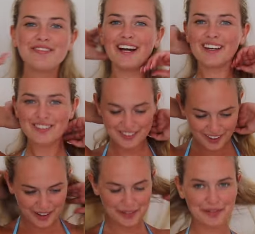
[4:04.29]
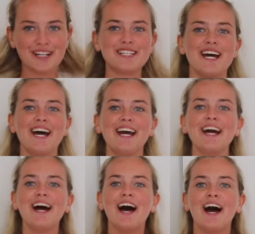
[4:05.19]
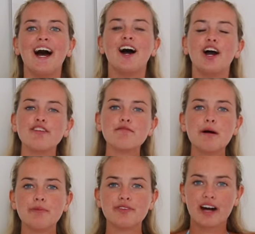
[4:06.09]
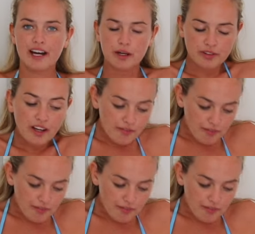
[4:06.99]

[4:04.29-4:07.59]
it. It's so pretty. Who remembers that? It was like a